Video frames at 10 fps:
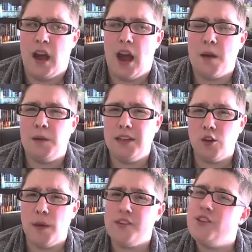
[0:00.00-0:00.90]
I'm a little
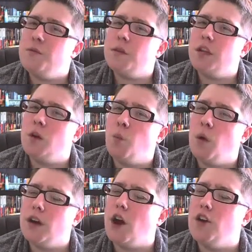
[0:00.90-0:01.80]
questionable on
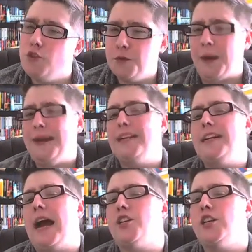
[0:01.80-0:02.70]
what underrated
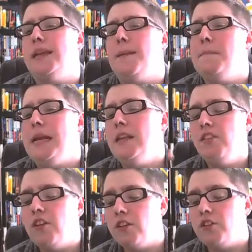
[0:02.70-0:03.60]
actually
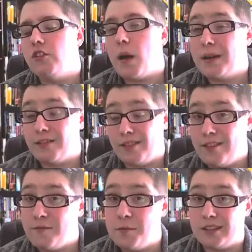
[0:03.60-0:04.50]
means, so I picked
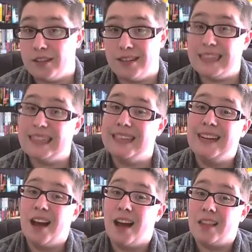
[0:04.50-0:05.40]
5 books that
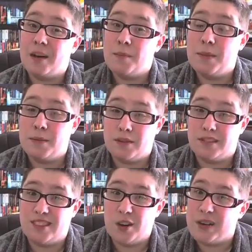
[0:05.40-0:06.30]
a lot of people
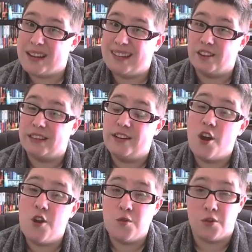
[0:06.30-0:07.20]
don't necessarily
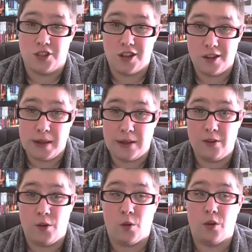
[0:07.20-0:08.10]
know or talk about,
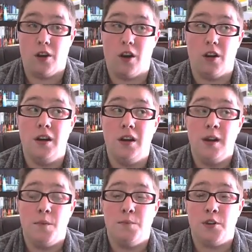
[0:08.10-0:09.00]
or are
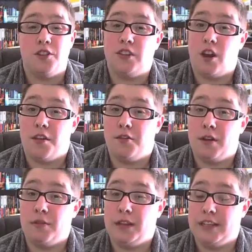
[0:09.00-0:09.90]
books of an author I
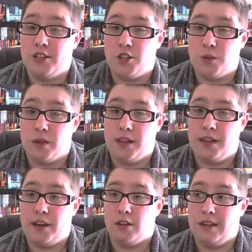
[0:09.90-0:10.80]
really enjoy
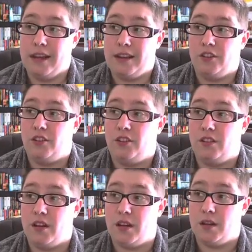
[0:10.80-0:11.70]
that are less
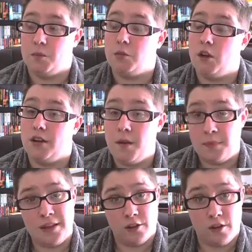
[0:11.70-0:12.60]
brought up
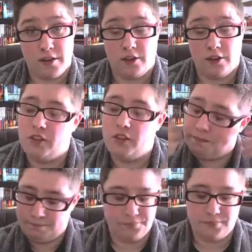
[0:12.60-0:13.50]
than their others.
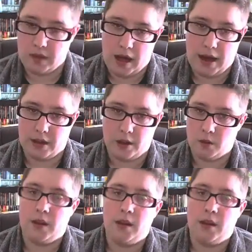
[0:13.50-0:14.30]
I don't know.